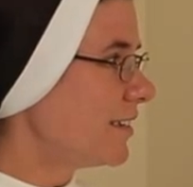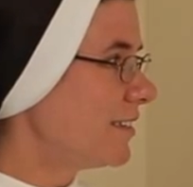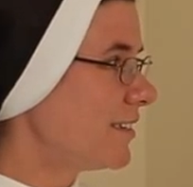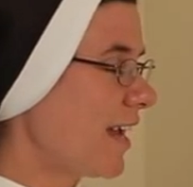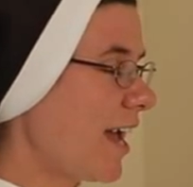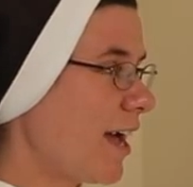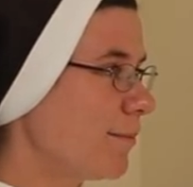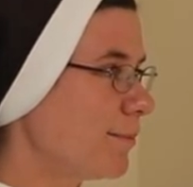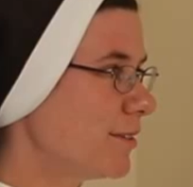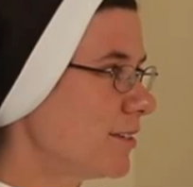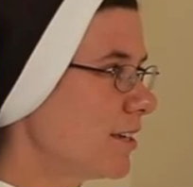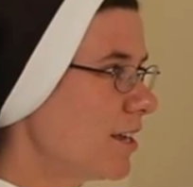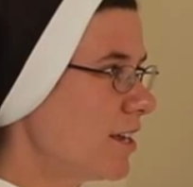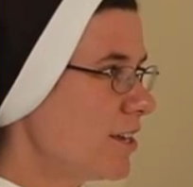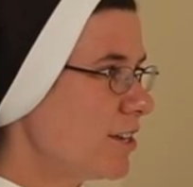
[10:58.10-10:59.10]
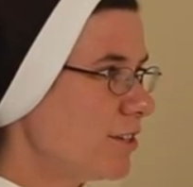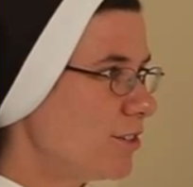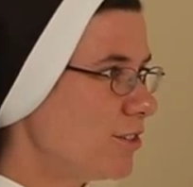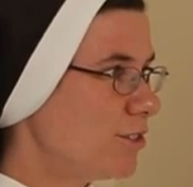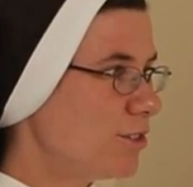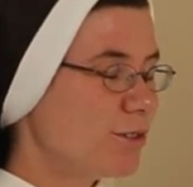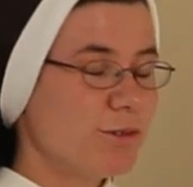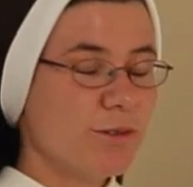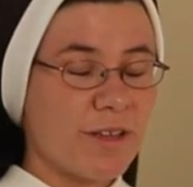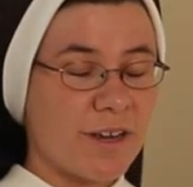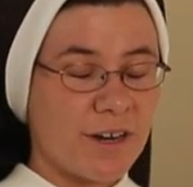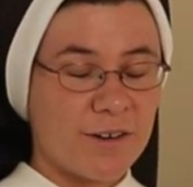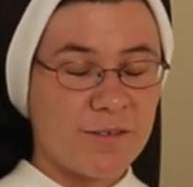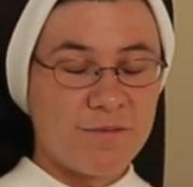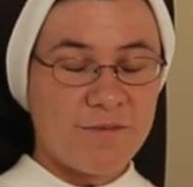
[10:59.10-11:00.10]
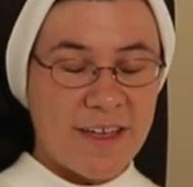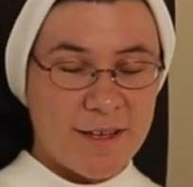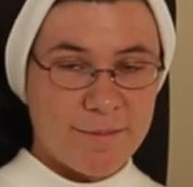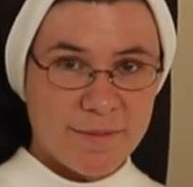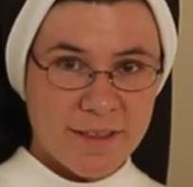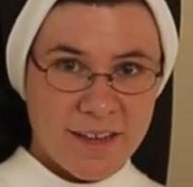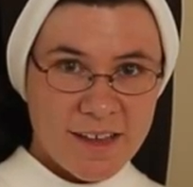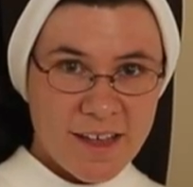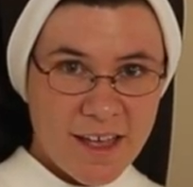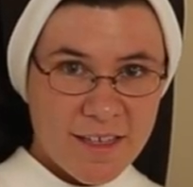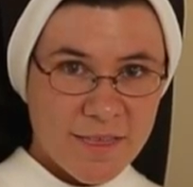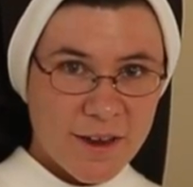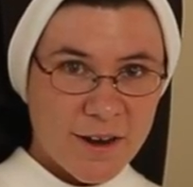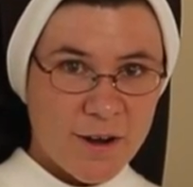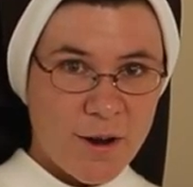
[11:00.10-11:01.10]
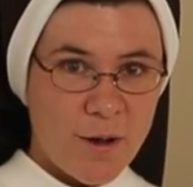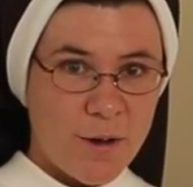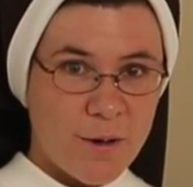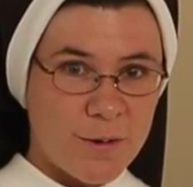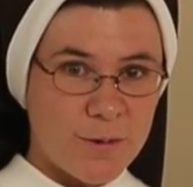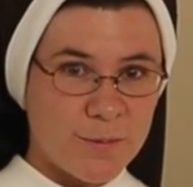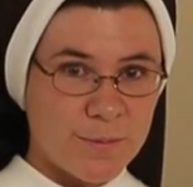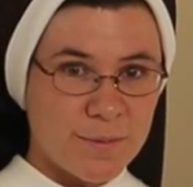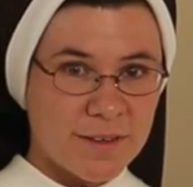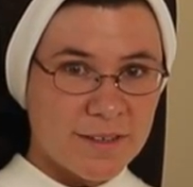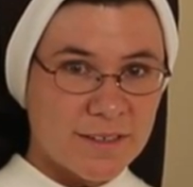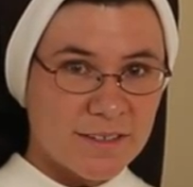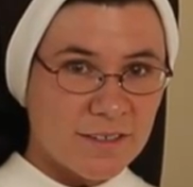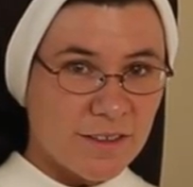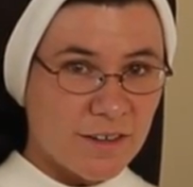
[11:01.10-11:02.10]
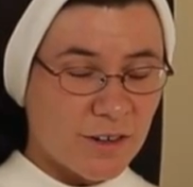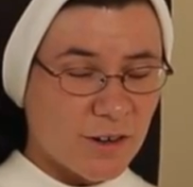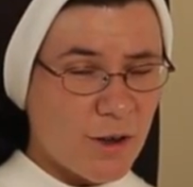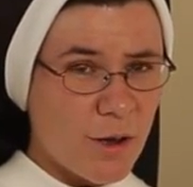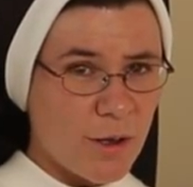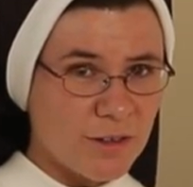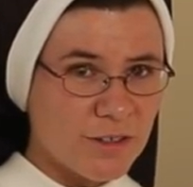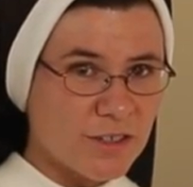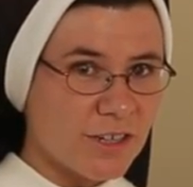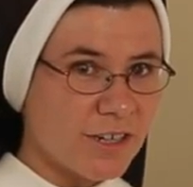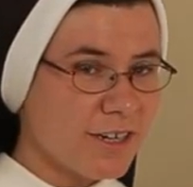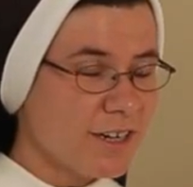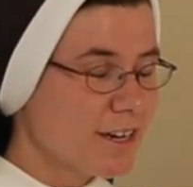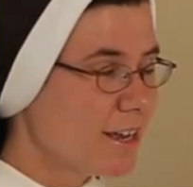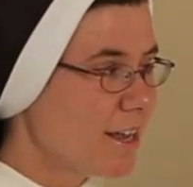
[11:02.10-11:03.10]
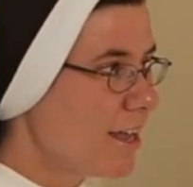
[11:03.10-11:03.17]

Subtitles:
adapt to their family and their home, to their culture.